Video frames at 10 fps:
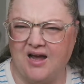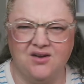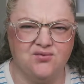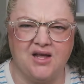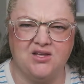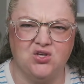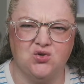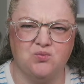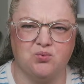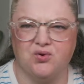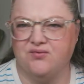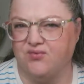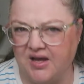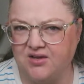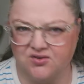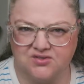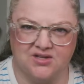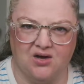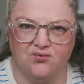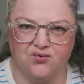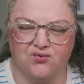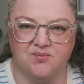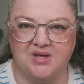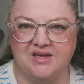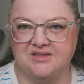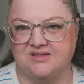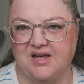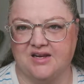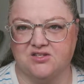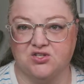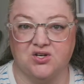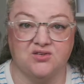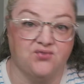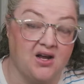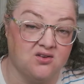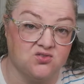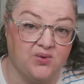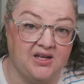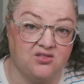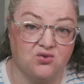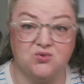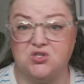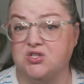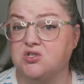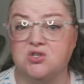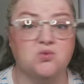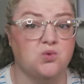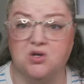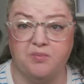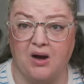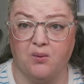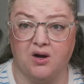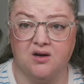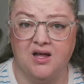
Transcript: of like you prevent yourself from getting sick during finals week through sheer willpower.